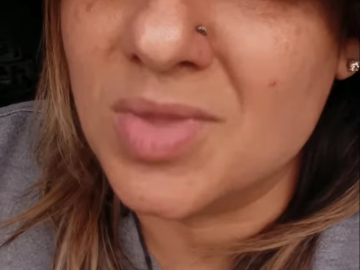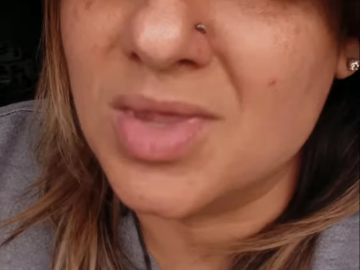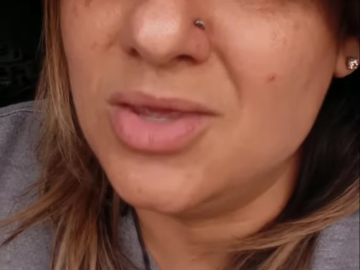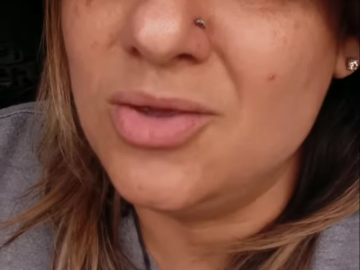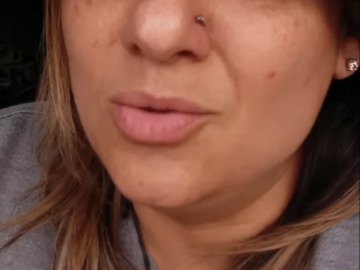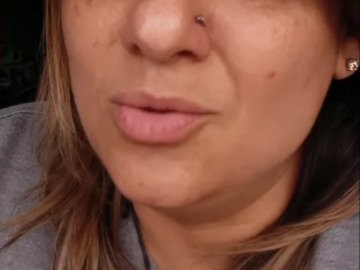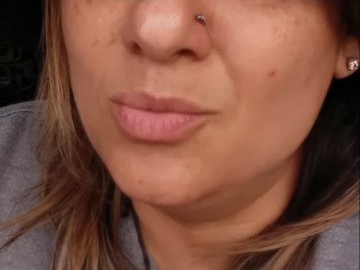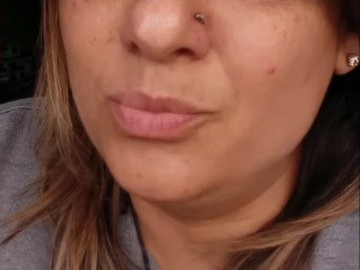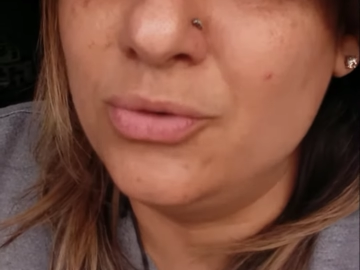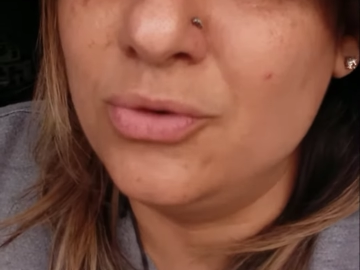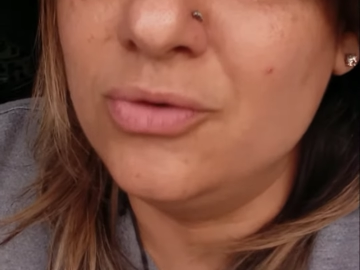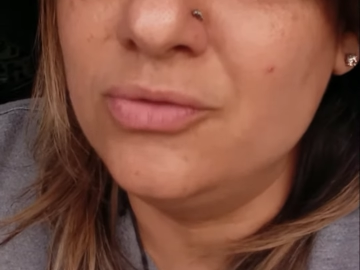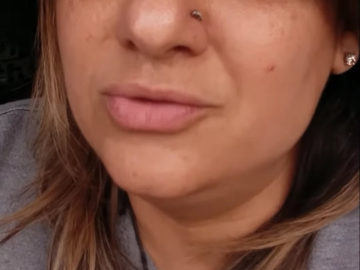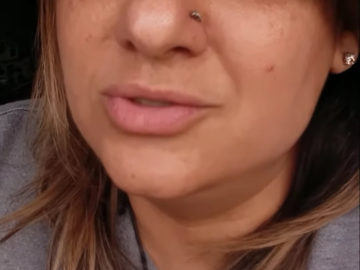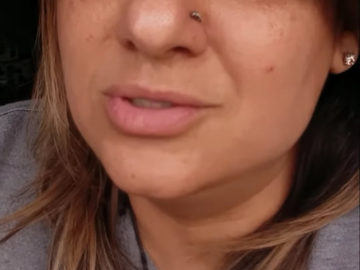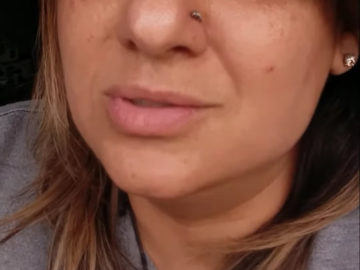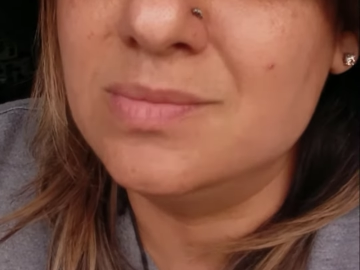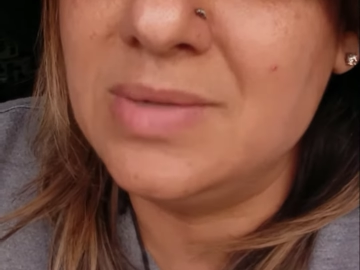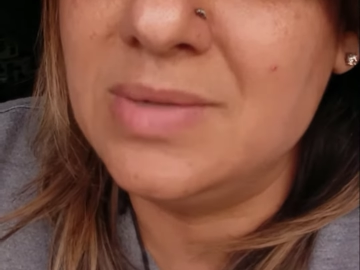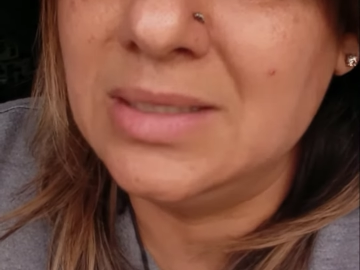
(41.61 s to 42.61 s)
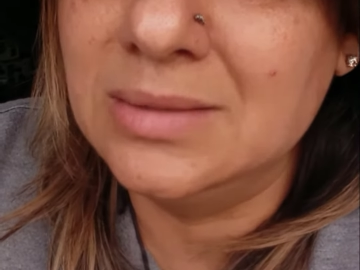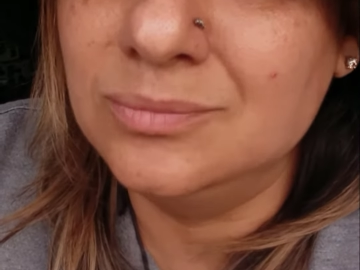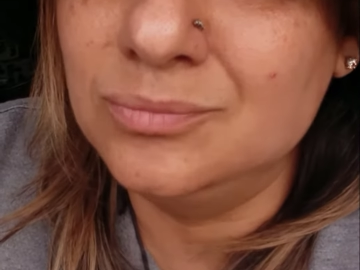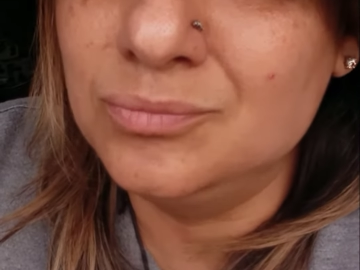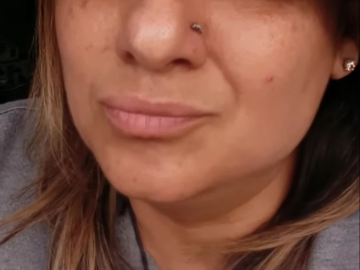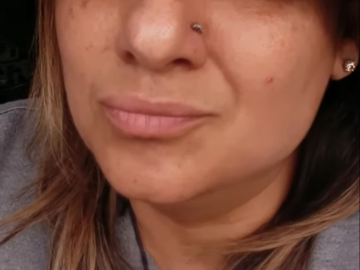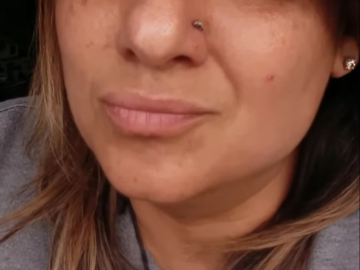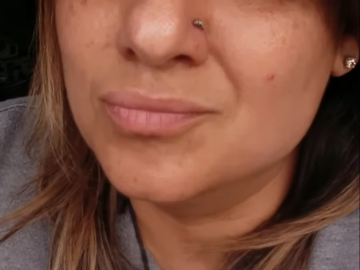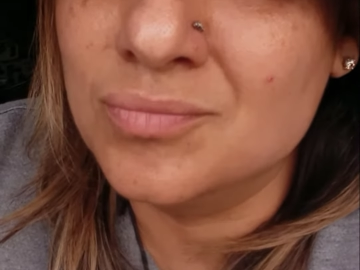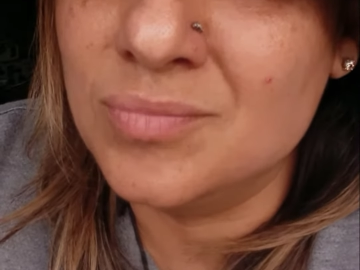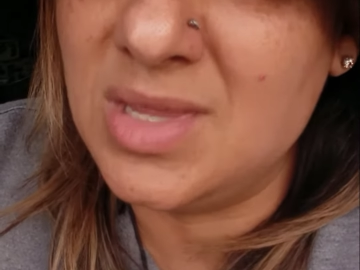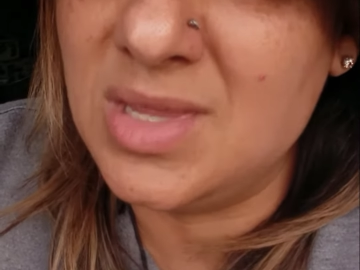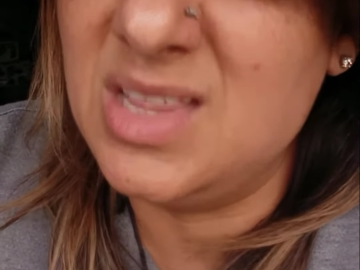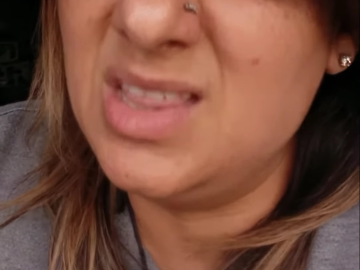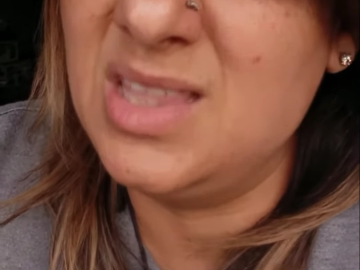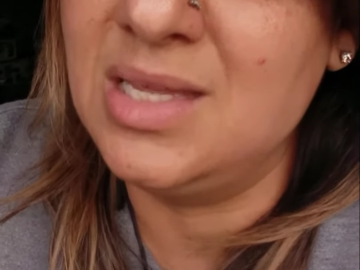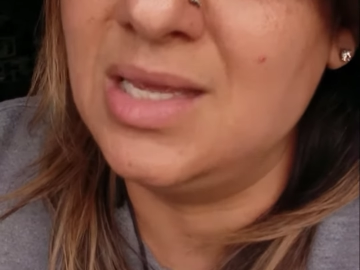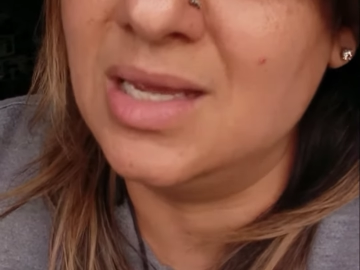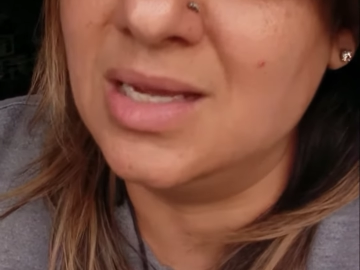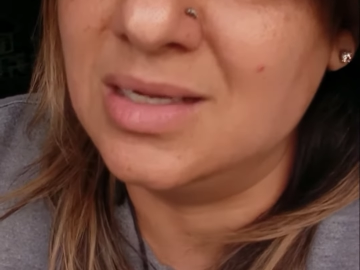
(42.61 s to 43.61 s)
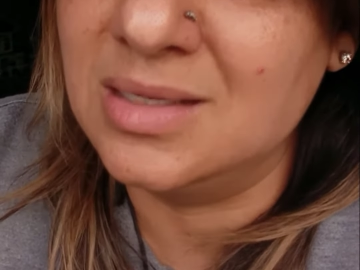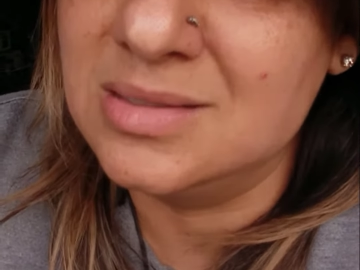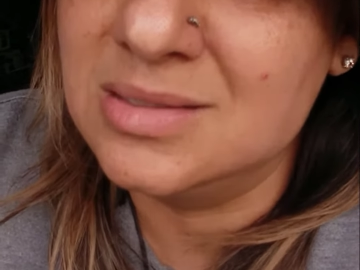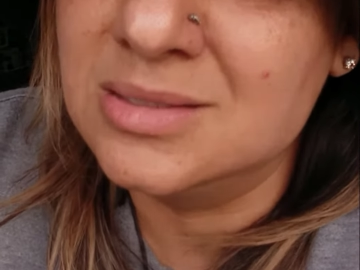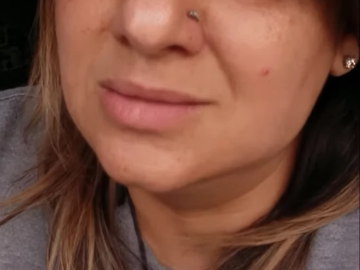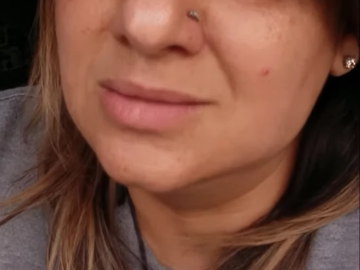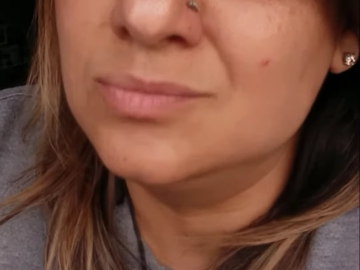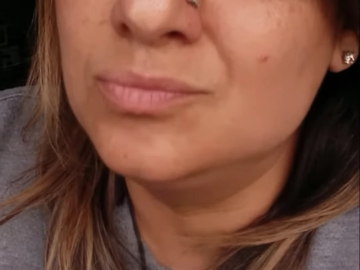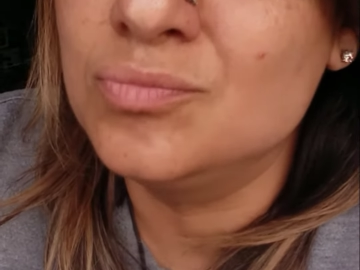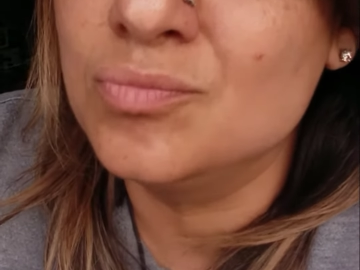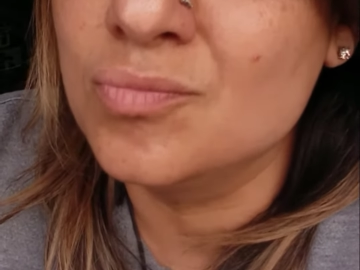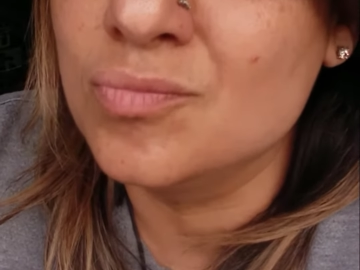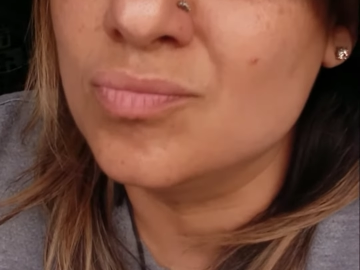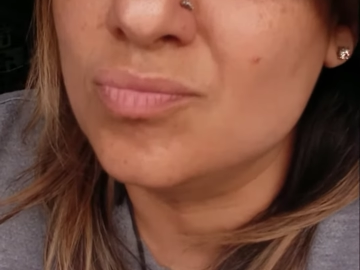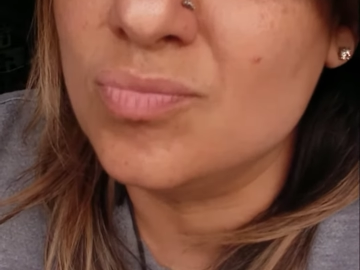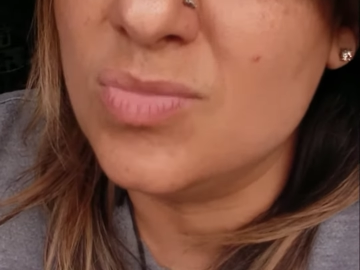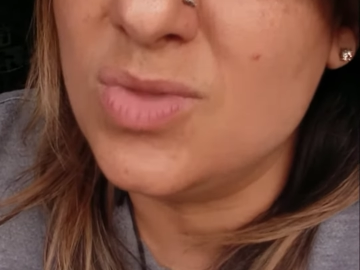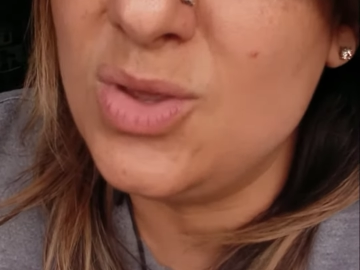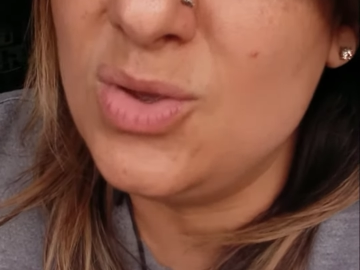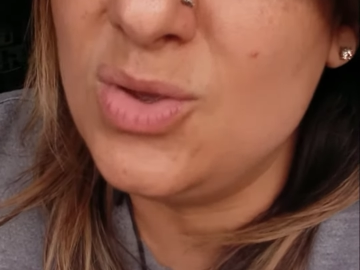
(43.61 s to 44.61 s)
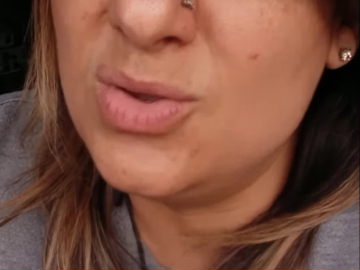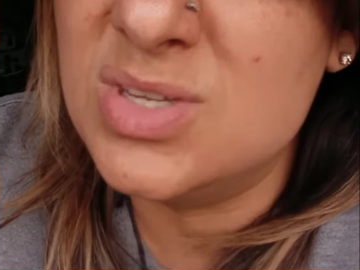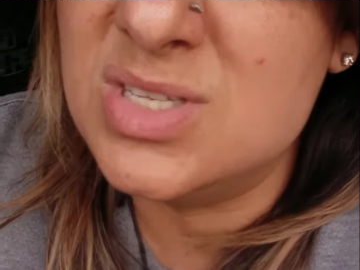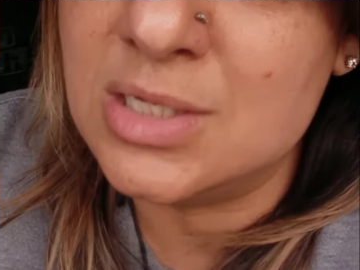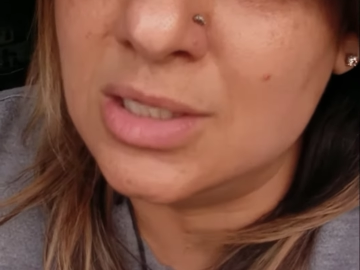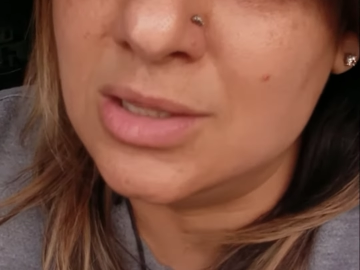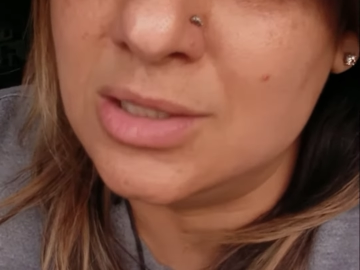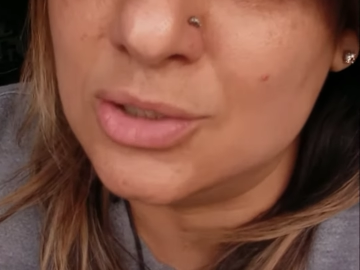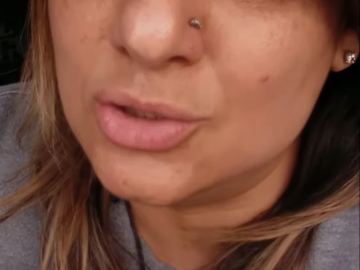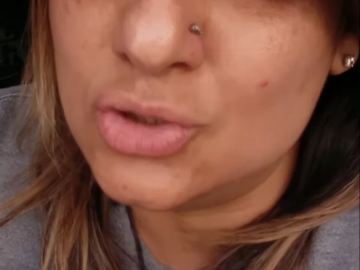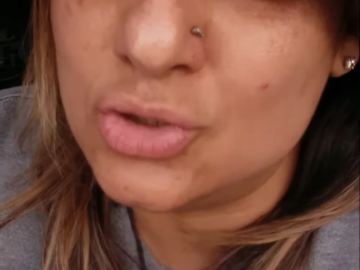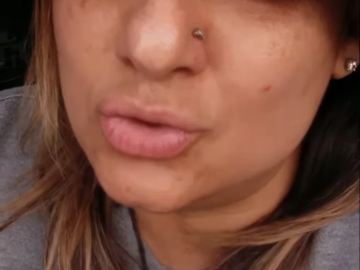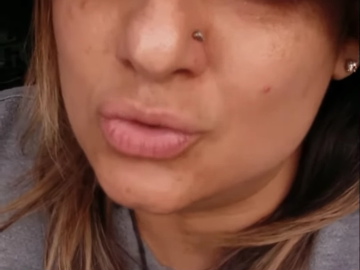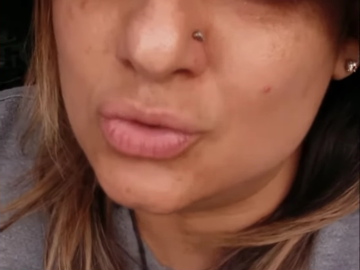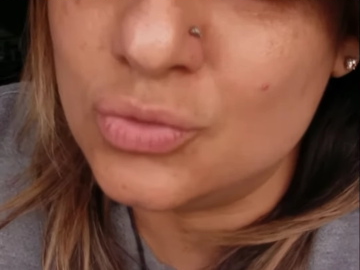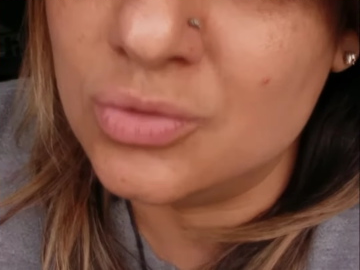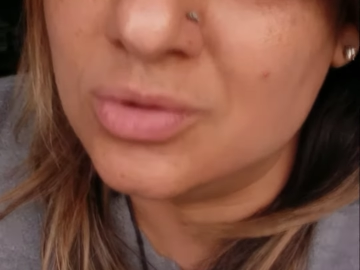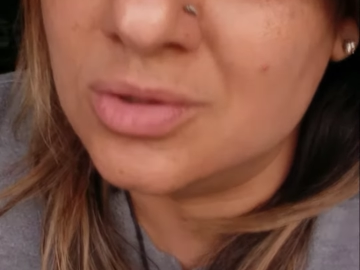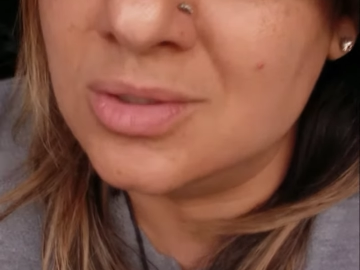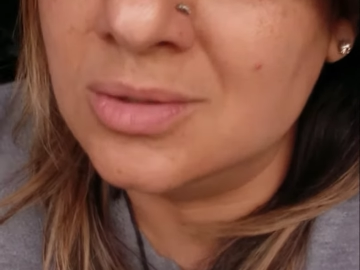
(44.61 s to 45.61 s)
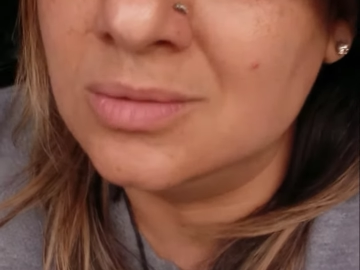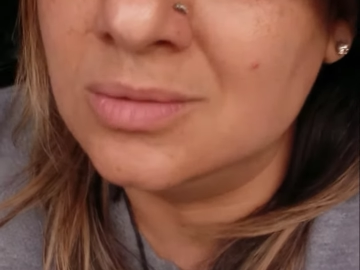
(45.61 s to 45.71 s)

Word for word: you proved to me in the end you said the truth